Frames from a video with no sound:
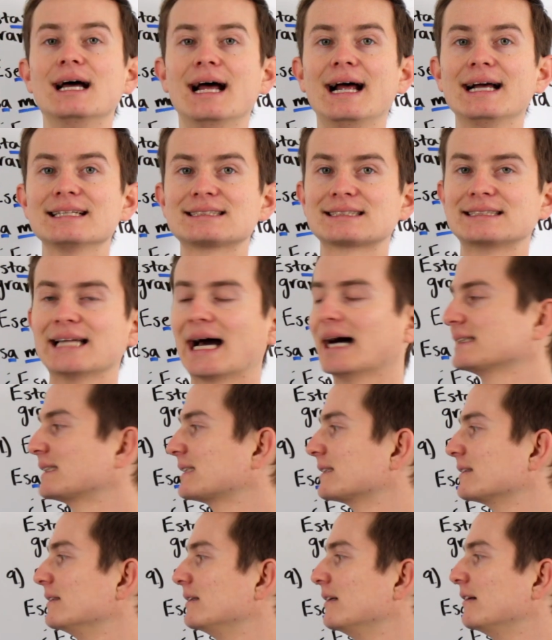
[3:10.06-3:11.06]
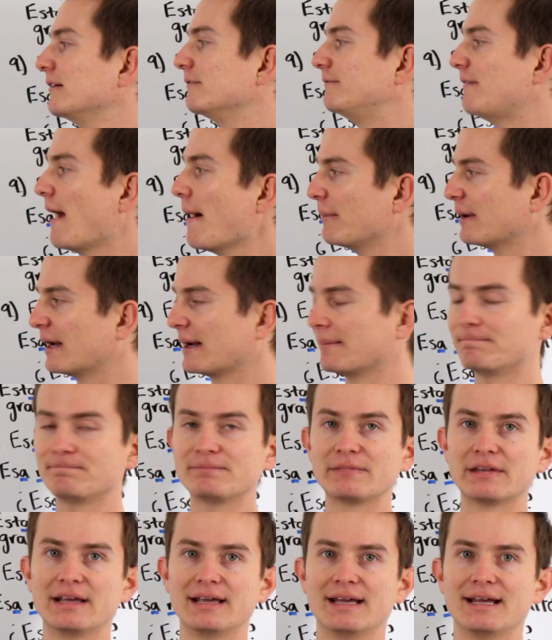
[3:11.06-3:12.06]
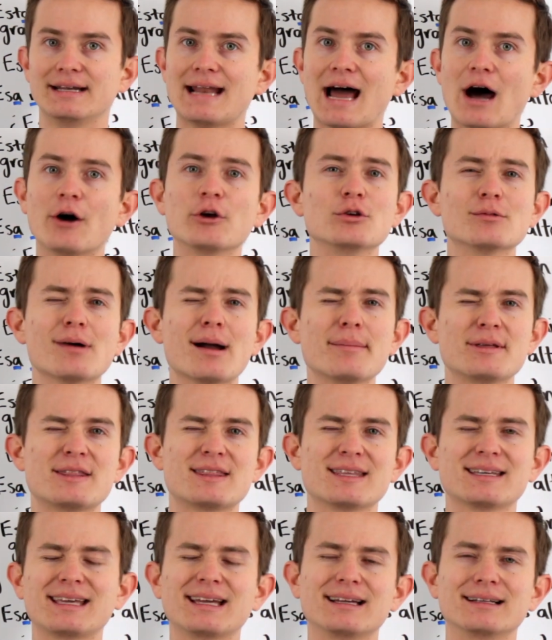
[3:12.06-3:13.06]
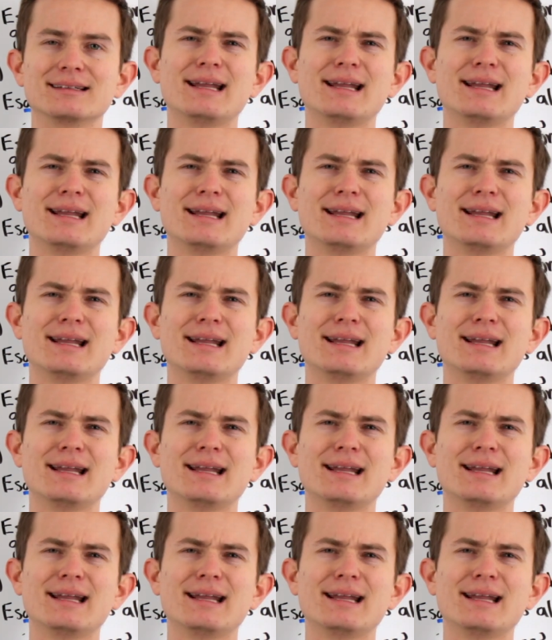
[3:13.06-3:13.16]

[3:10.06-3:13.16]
Estas, feminine. Now, you might be thinking,